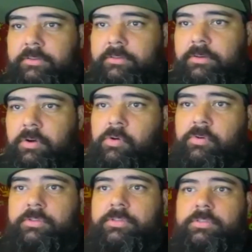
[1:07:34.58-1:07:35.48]

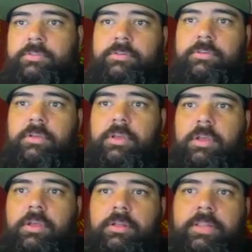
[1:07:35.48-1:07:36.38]
holes.
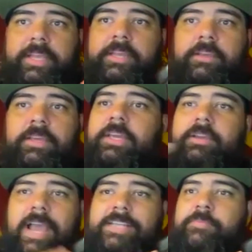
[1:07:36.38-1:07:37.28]
Like, he
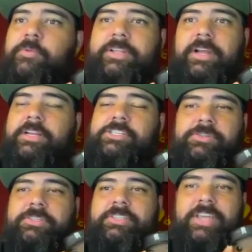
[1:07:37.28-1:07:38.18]
has a breakdown and
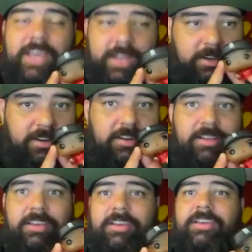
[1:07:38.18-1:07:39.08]
shoots 10,
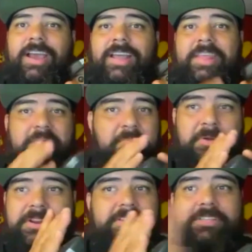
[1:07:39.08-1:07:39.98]
and then
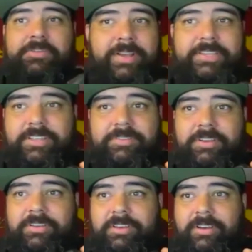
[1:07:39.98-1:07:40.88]
birdies the rest of
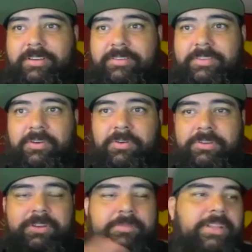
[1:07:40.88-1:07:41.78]
the whole.
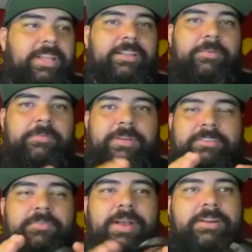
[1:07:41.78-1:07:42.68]
You know what I mean? Like the rest
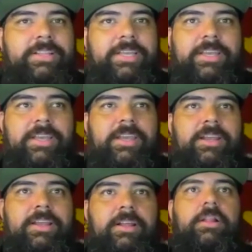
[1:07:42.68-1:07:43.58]
of the round, and like
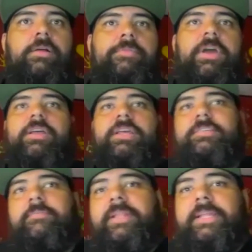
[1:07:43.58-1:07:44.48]
his
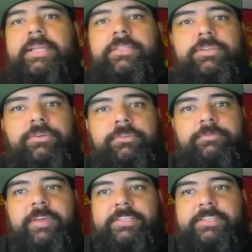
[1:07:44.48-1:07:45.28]
ability to face